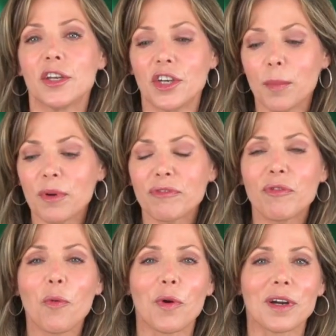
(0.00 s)
Number
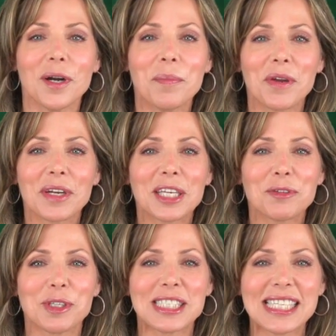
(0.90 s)
four,
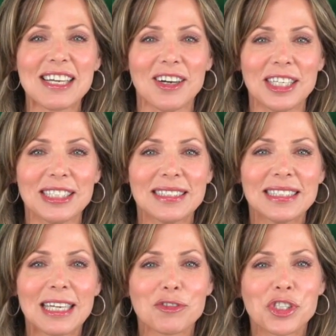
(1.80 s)
American Kristie Ahn.
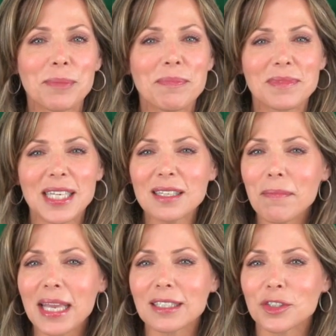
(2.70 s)
Now, she
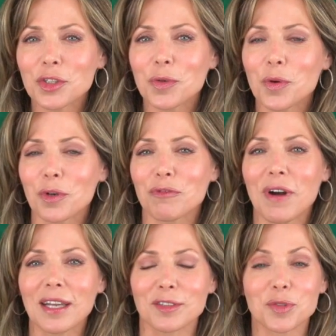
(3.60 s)
didn't make it to the
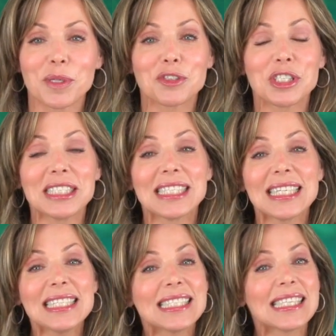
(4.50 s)
quarterfinals, but she
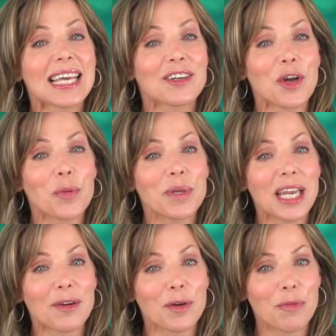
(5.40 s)
did set an open
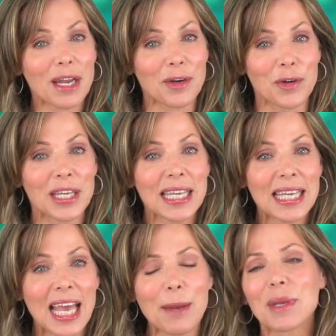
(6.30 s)
era record
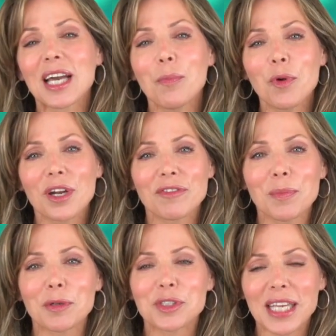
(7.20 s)
and become one of the
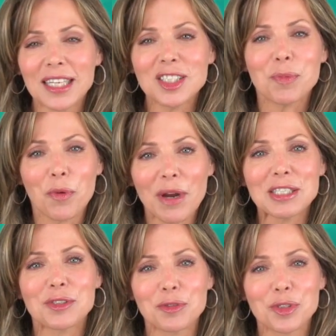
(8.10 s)
most
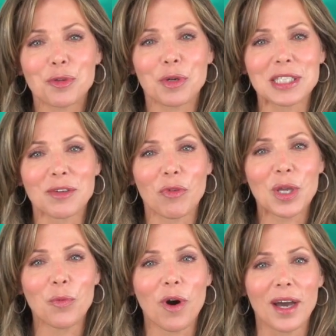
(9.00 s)
inspirational stories of
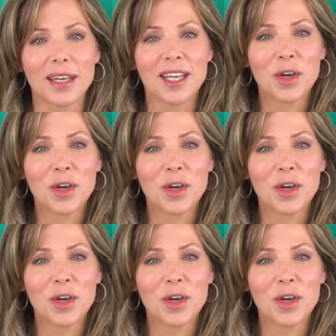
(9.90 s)
Week 1